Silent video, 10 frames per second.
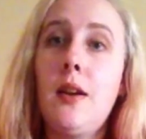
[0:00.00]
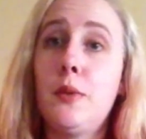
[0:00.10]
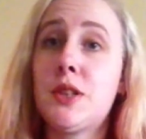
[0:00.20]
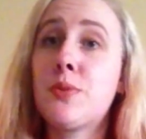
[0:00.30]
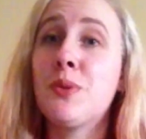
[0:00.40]

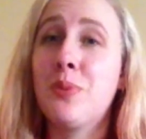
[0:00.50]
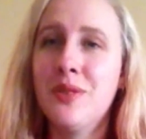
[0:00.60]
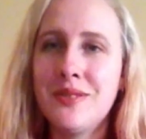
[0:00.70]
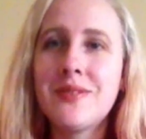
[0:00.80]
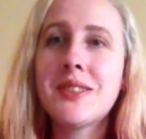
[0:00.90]
which will
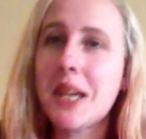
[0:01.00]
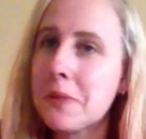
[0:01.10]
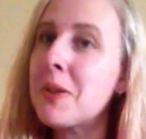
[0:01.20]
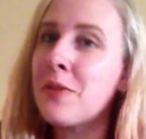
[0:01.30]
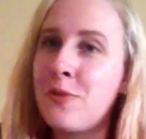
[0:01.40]
take
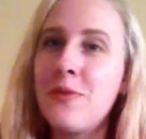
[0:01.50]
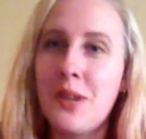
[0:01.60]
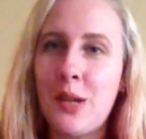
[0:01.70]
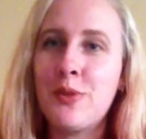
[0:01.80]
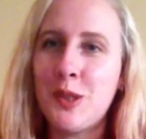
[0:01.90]
me
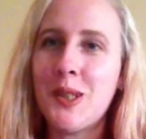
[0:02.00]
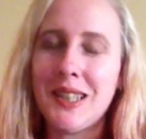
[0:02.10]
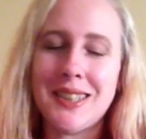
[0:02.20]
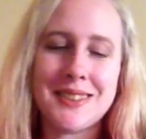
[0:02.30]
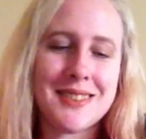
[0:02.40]
a few
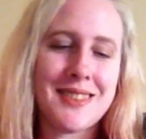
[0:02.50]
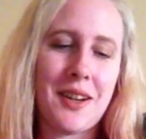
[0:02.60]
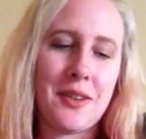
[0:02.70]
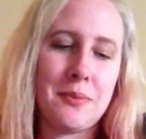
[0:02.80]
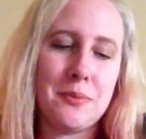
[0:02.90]
years,
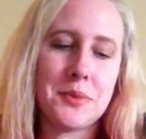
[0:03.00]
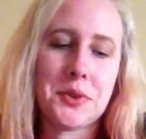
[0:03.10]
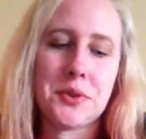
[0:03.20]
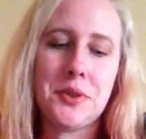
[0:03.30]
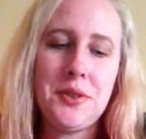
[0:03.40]
I'm
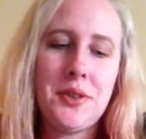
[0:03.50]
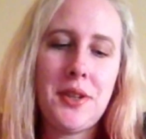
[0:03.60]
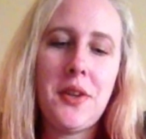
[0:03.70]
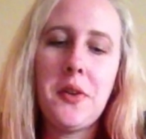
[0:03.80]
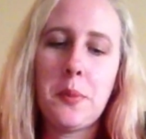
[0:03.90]
sure,
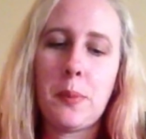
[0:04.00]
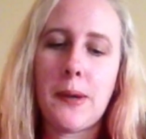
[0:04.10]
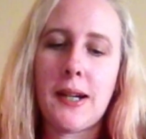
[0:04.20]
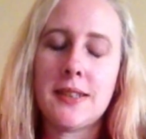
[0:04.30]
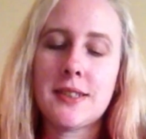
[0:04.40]

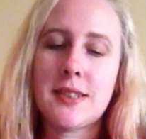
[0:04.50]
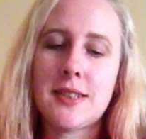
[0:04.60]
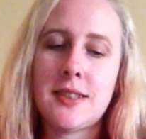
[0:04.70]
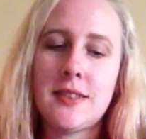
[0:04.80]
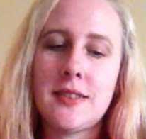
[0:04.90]
but
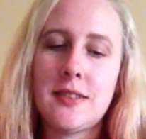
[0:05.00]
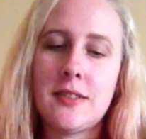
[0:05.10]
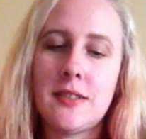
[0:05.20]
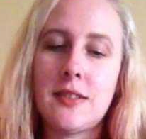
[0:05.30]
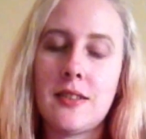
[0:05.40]

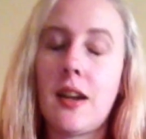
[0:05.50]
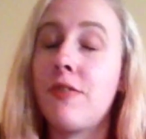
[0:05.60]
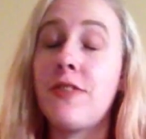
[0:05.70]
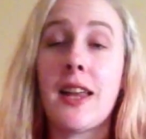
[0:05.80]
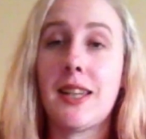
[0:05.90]
I
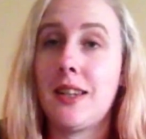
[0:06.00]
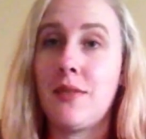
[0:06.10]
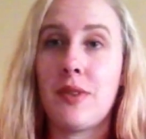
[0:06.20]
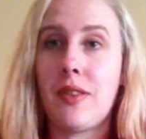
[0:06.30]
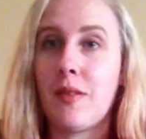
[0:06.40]
fell in
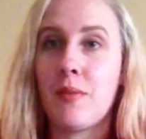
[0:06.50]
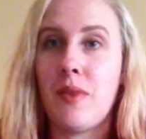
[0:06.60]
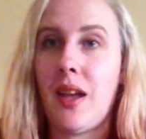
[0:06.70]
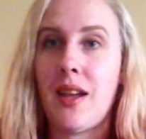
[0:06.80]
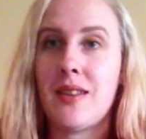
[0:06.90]
love with them
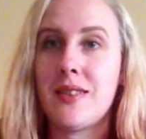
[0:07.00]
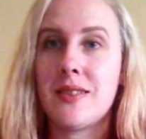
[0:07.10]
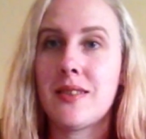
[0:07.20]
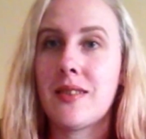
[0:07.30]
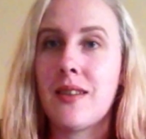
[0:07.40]
and